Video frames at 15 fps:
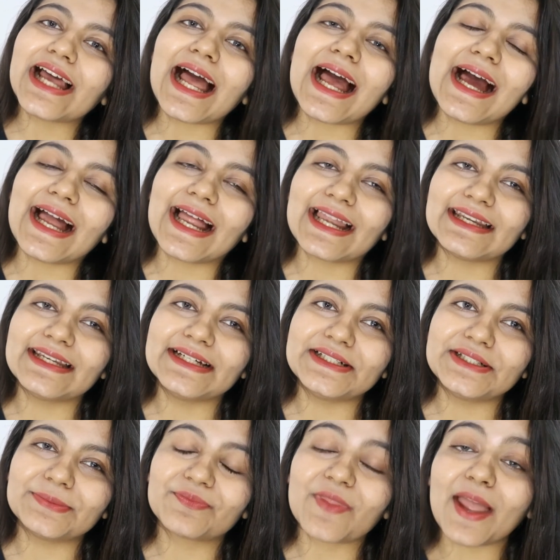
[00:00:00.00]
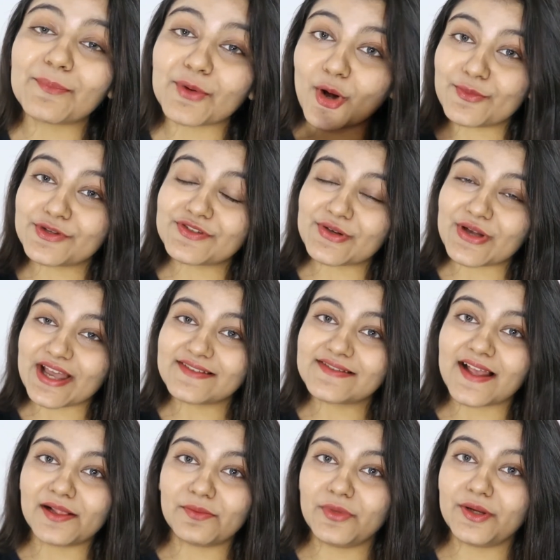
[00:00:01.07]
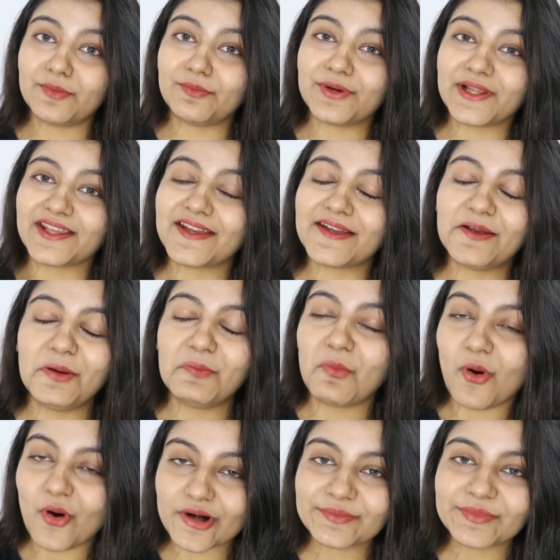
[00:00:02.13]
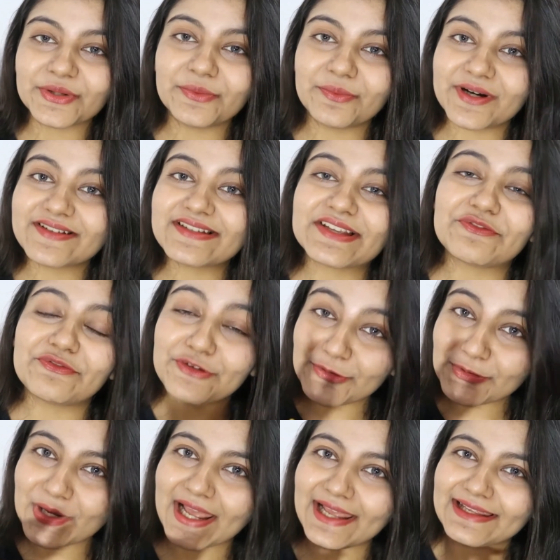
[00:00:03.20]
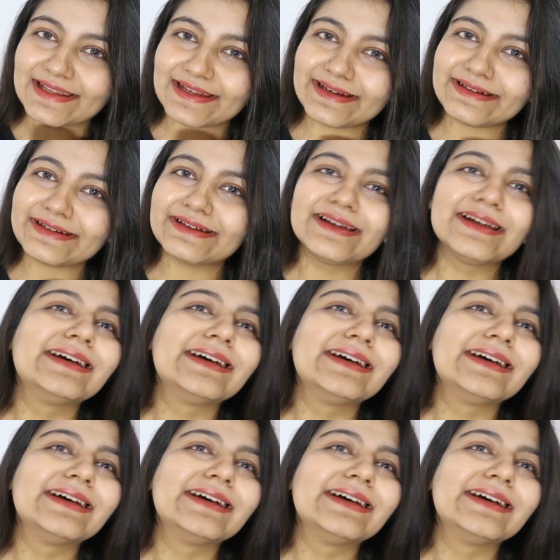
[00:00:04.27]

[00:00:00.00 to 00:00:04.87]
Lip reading: and I promise you guys I'll be bringing in more bloopers if you like it.